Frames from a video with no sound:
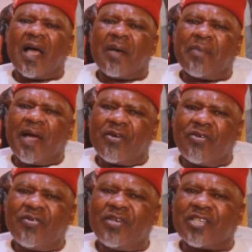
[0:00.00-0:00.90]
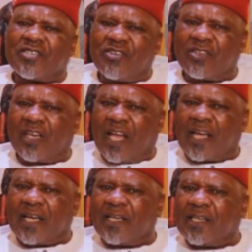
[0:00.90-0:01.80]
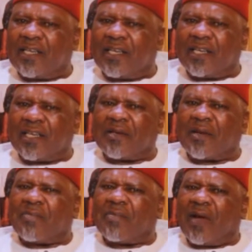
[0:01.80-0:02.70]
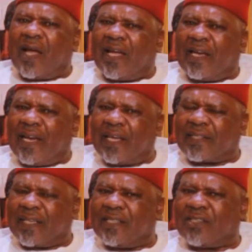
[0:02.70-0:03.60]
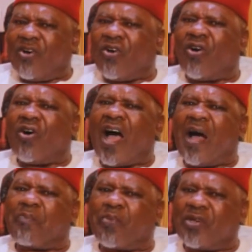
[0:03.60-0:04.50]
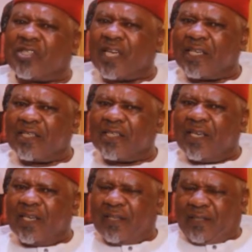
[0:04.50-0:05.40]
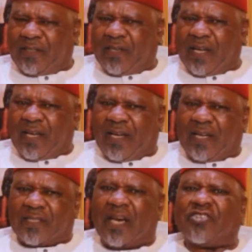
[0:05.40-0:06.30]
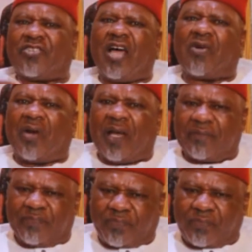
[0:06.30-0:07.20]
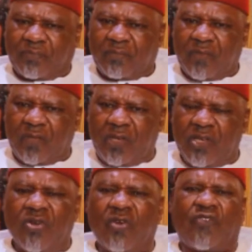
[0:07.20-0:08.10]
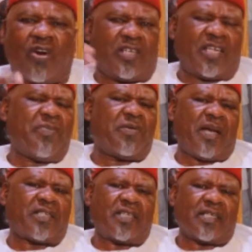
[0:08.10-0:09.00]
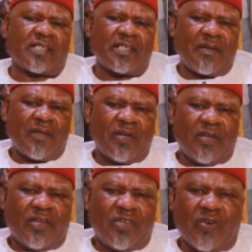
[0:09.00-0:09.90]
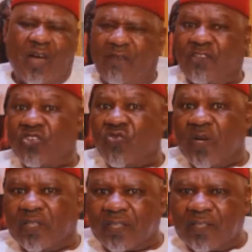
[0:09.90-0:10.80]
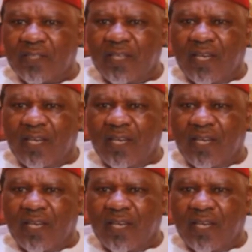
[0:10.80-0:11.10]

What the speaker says: my own is not like the elected or appointed traditional ruler. For example, in my state, you have the Igwes.